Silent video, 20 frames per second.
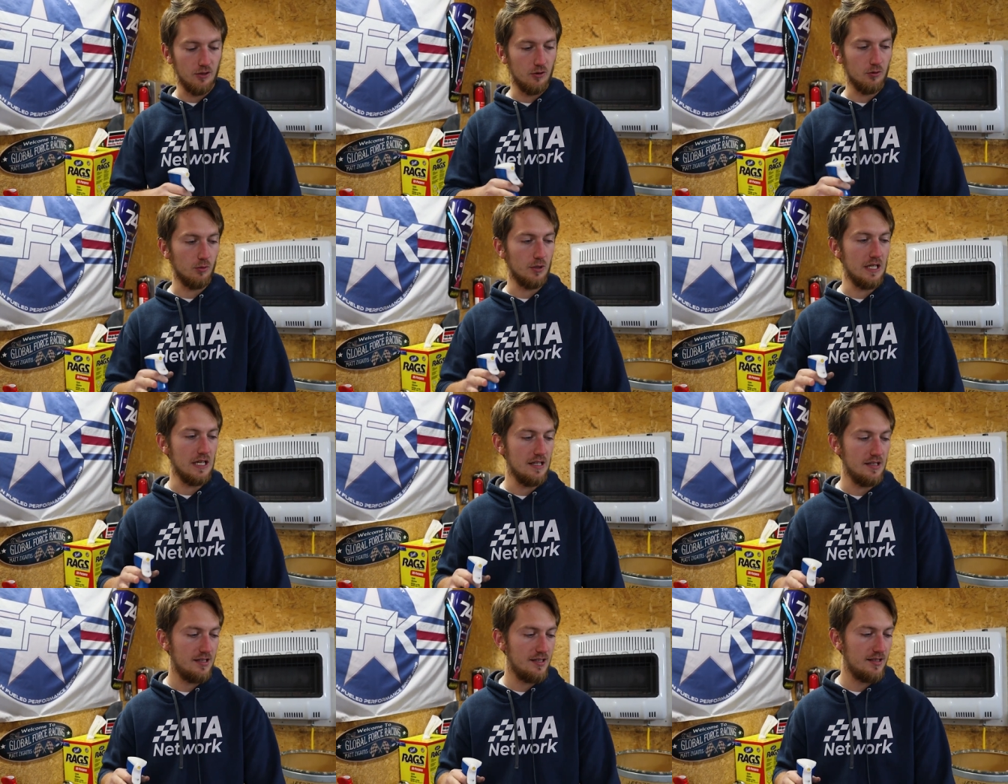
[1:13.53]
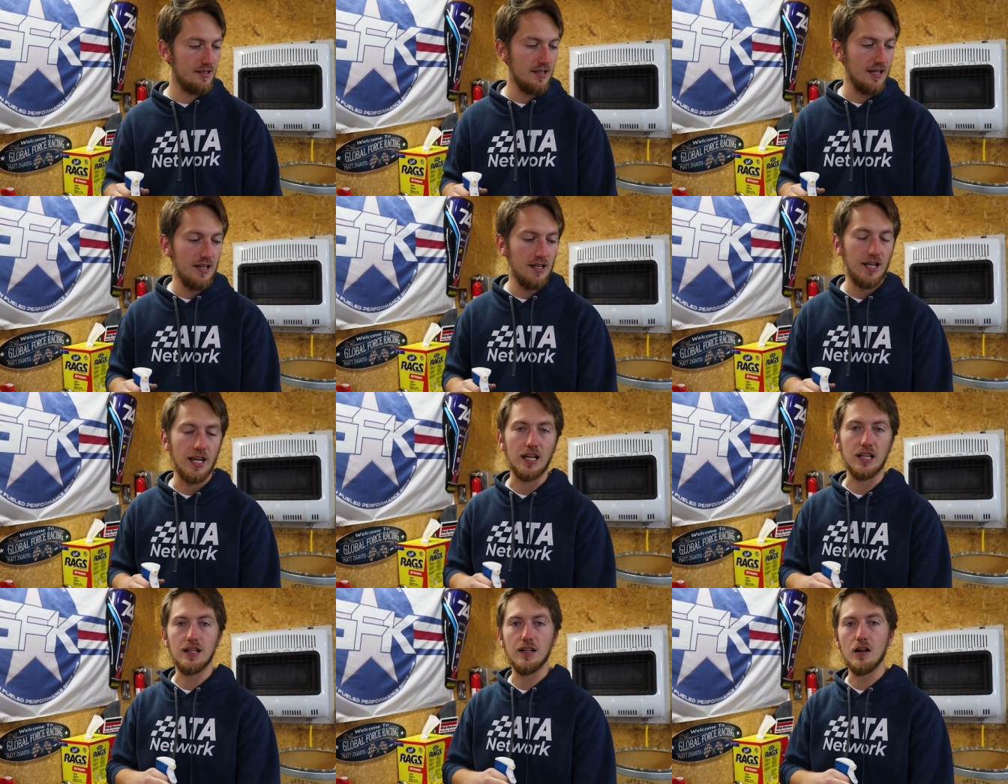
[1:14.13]
grease
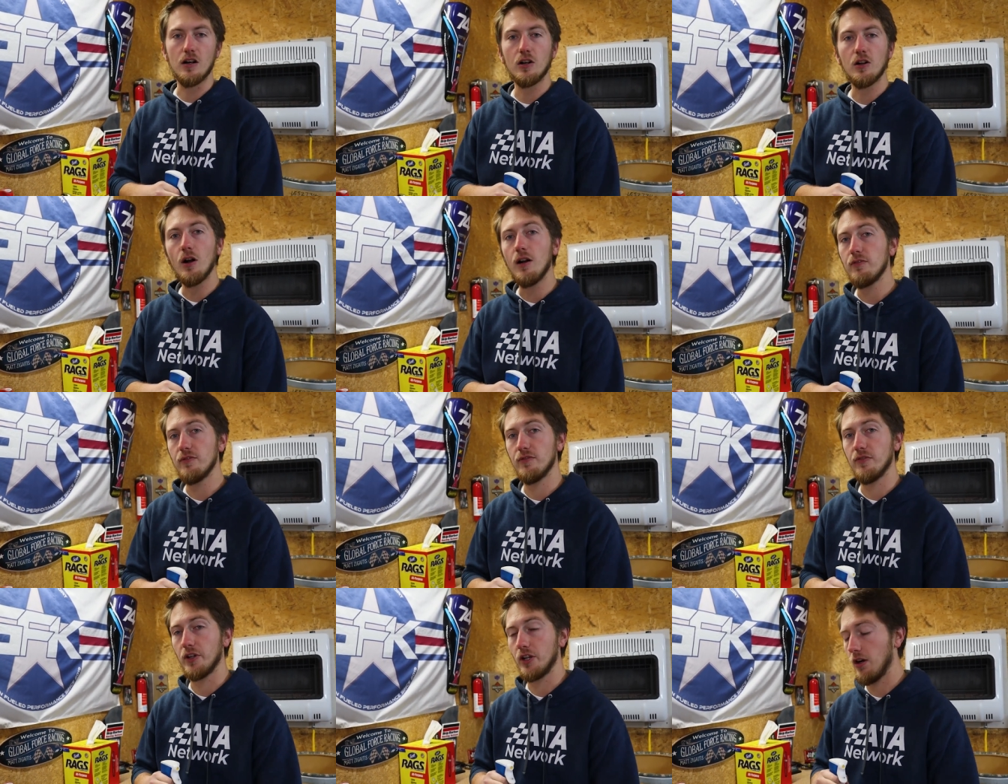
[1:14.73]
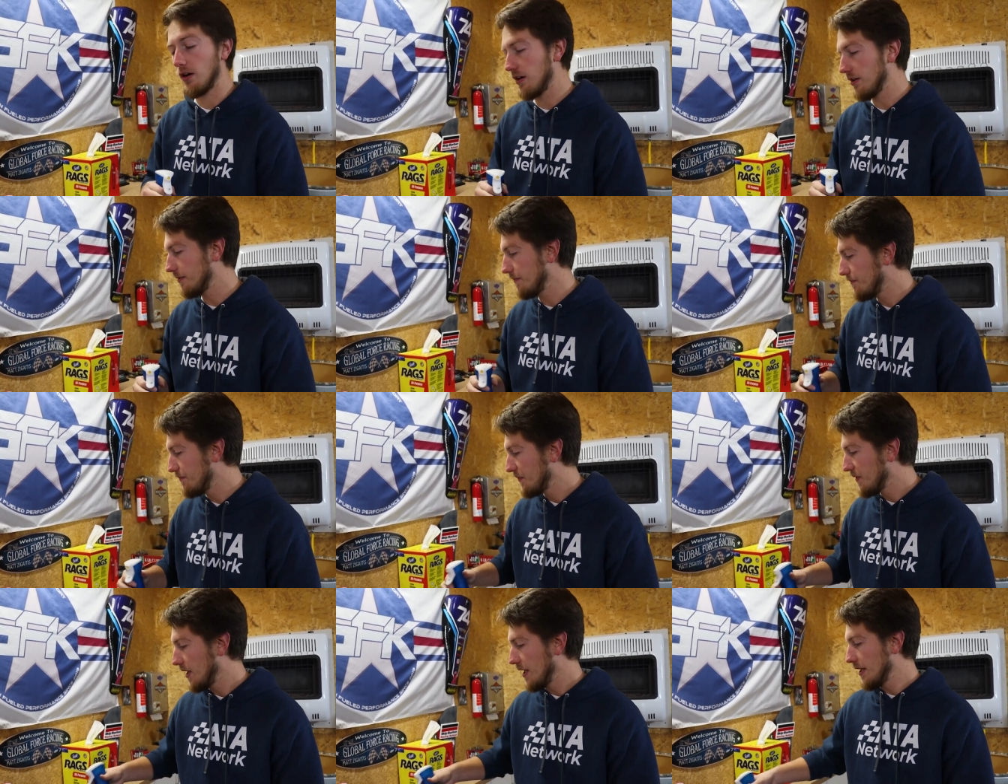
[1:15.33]
and gunk off of a
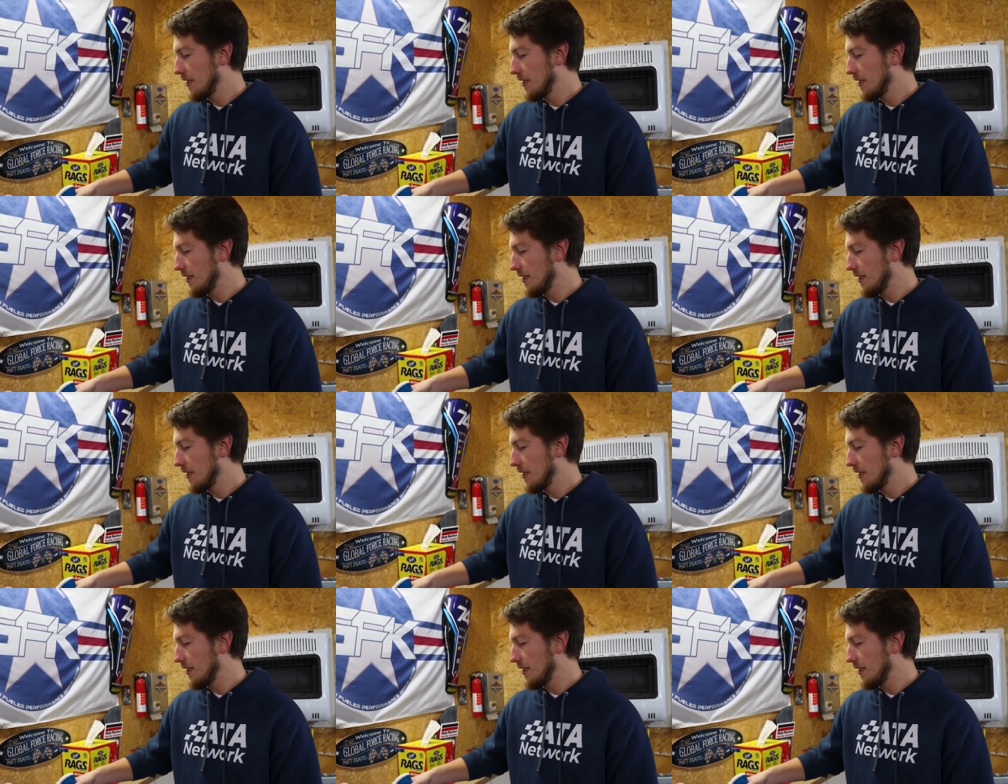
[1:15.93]
cart.